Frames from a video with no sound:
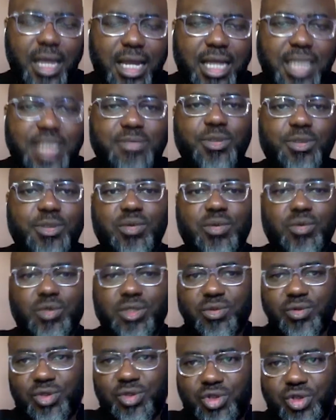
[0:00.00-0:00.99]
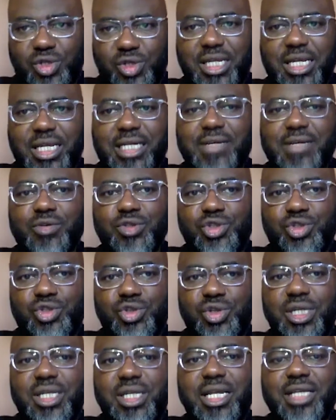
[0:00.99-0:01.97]
In as much as I was doing that, I was
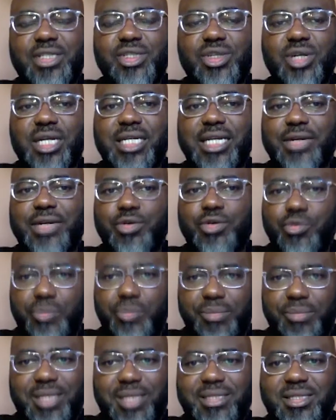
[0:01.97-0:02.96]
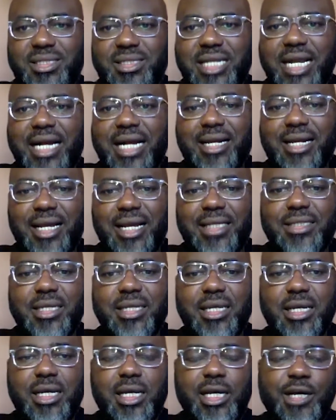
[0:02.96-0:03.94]
doing that so that I don't remain stagnant.
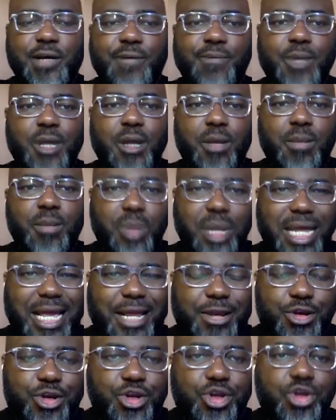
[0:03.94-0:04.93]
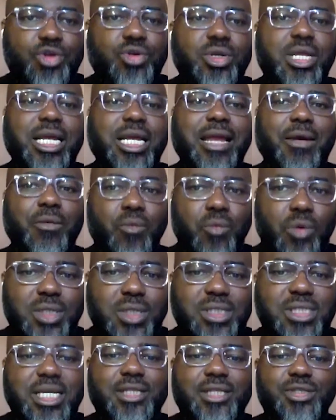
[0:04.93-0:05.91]
Uh, but I knew that I
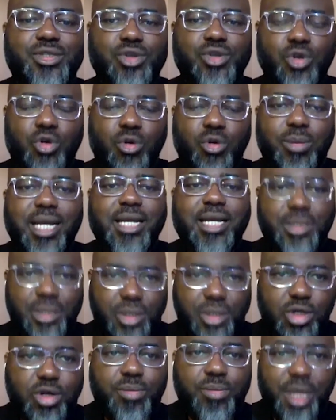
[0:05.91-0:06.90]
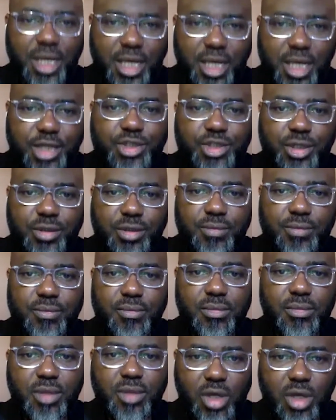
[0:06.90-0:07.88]
wanted to go back into communication.
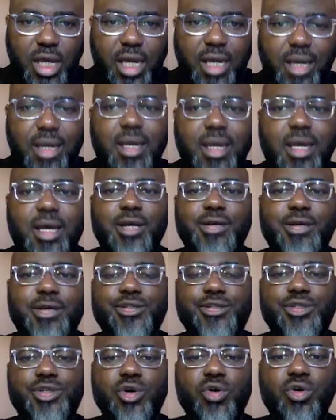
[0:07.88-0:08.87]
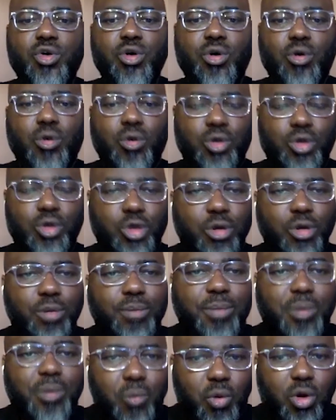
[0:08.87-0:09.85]
Okay. So,
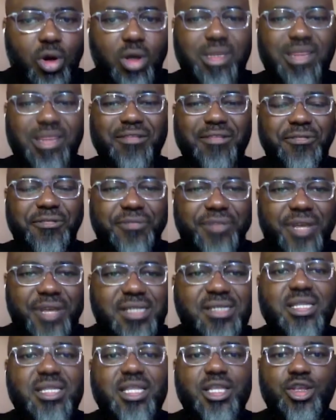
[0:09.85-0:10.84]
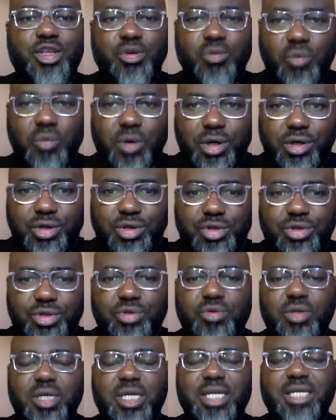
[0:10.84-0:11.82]
number one, the first thing you want to
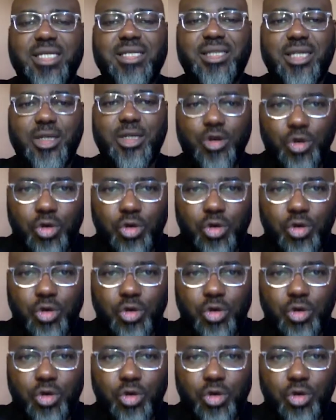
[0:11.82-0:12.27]
do is